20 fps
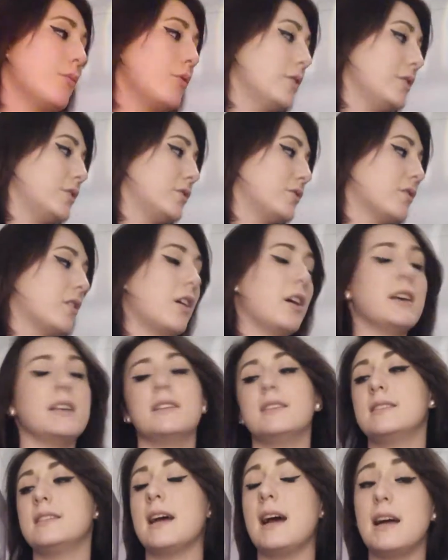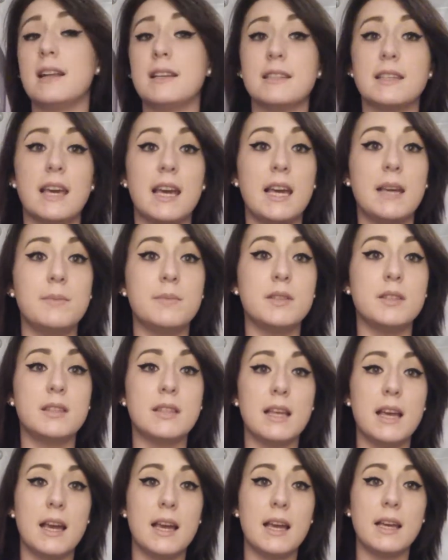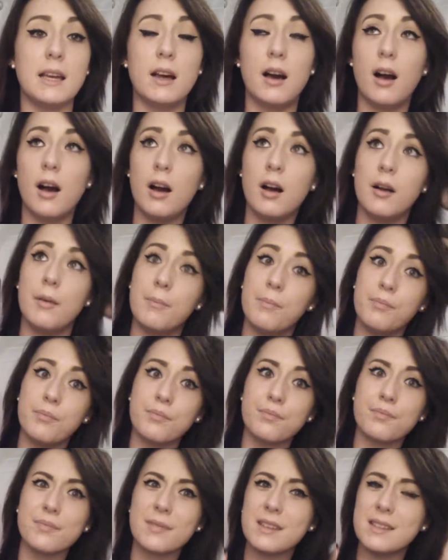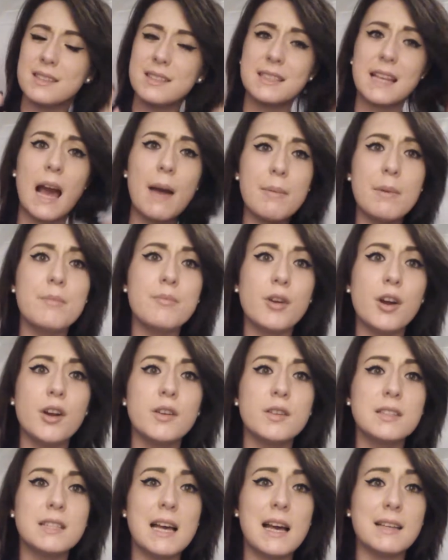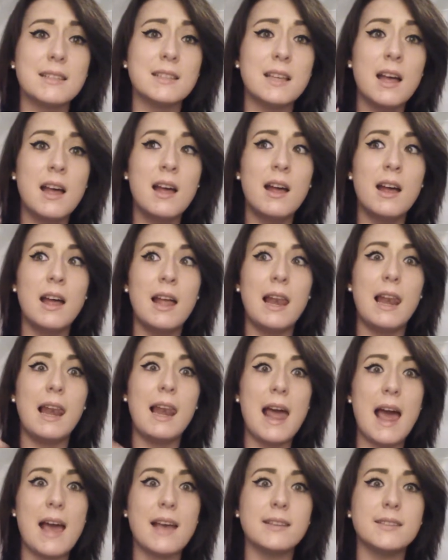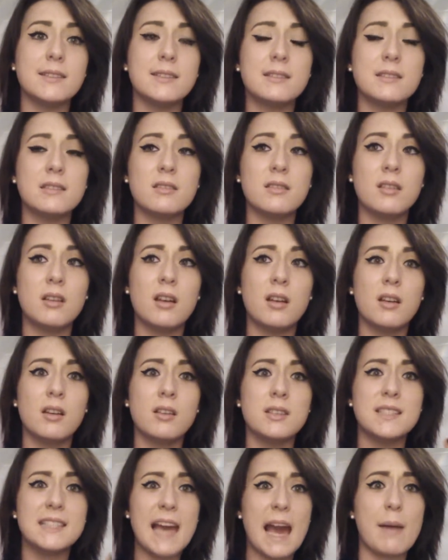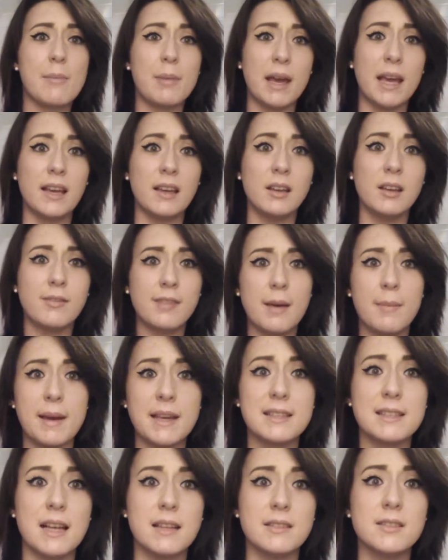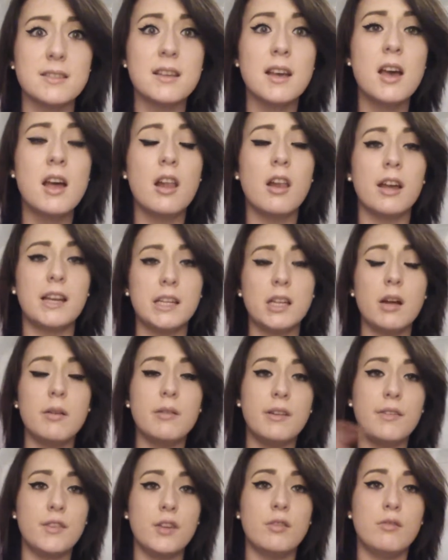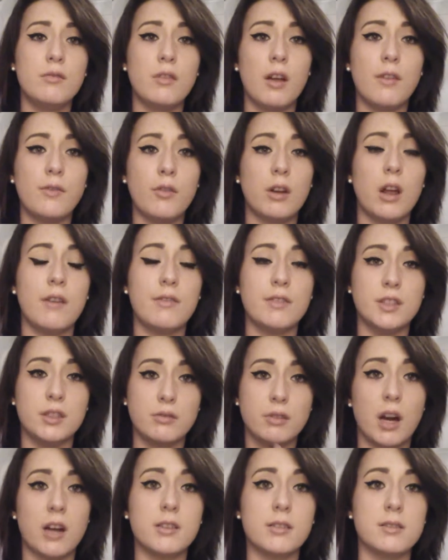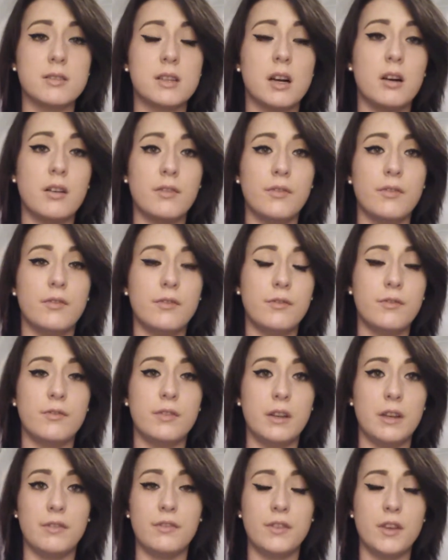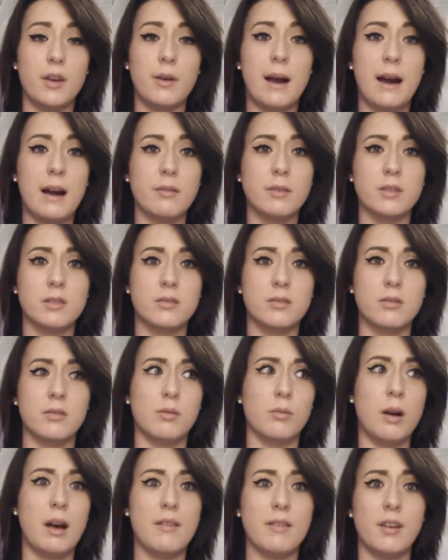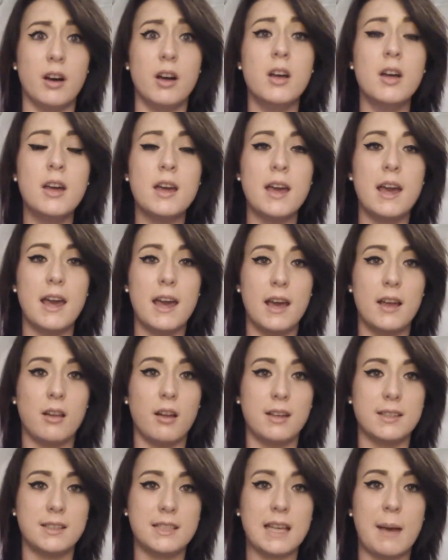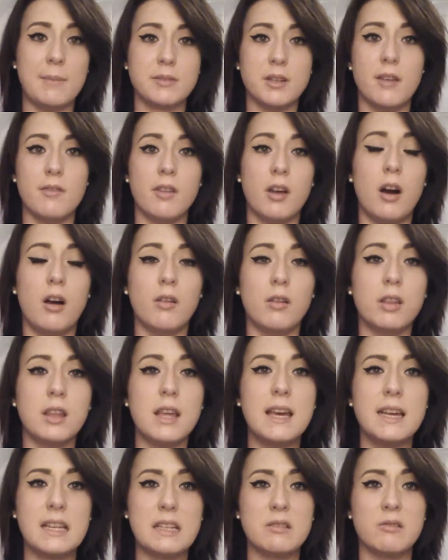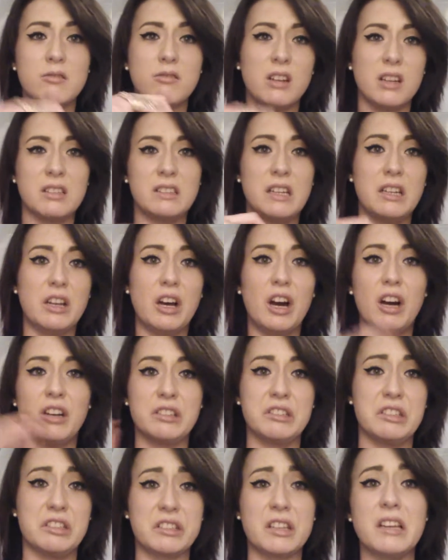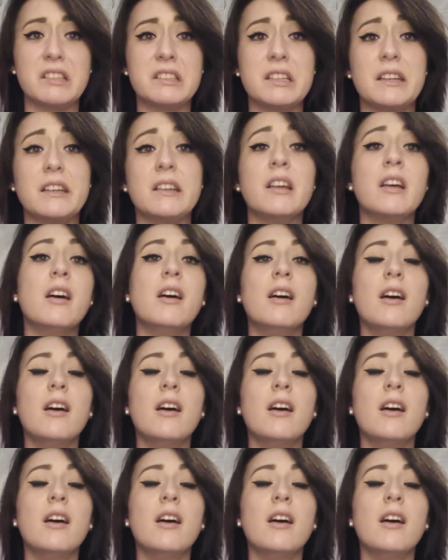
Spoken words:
moisturised and keeps the scabbing process less scabby, if that makes sense. Like, you know, if you like fall over, you cut yourself in a few hours or whatever, it like scabs over the whole thing, it's all crusty and hard and disgusting.